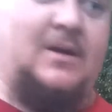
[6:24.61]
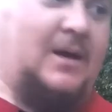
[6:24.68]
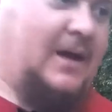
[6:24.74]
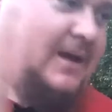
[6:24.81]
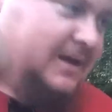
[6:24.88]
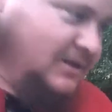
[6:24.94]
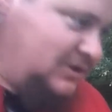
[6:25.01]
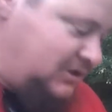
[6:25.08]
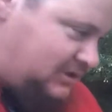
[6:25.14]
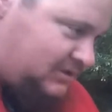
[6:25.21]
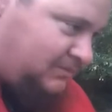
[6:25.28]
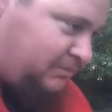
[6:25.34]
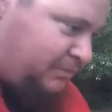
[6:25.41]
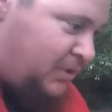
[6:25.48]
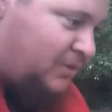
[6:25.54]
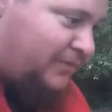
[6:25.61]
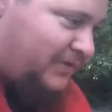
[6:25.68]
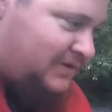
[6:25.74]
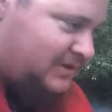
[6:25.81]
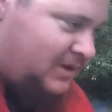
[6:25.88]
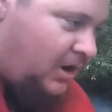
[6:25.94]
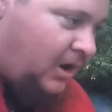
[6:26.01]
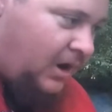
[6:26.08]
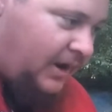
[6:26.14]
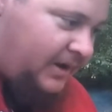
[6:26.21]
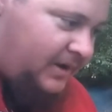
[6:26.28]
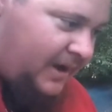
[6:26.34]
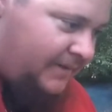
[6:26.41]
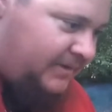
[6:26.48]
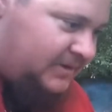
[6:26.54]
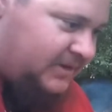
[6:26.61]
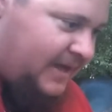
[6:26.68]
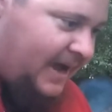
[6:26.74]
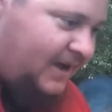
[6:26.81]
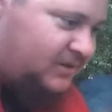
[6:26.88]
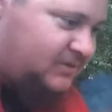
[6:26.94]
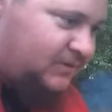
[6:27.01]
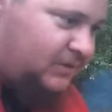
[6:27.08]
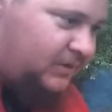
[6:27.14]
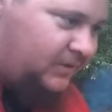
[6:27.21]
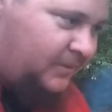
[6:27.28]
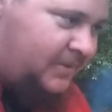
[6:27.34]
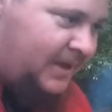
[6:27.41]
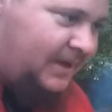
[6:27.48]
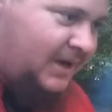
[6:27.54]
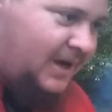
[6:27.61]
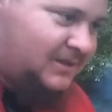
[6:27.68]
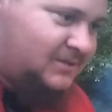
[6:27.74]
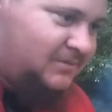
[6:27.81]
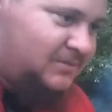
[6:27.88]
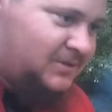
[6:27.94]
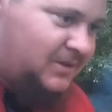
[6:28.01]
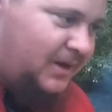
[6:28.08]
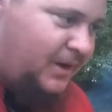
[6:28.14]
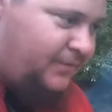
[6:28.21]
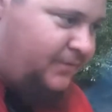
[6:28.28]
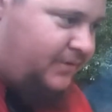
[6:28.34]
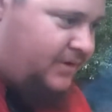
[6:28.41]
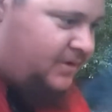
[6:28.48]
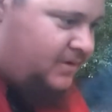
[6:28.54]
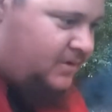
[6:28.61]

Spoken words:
It's just poof, it's gone. I went to the house for a little bit, got some stuff.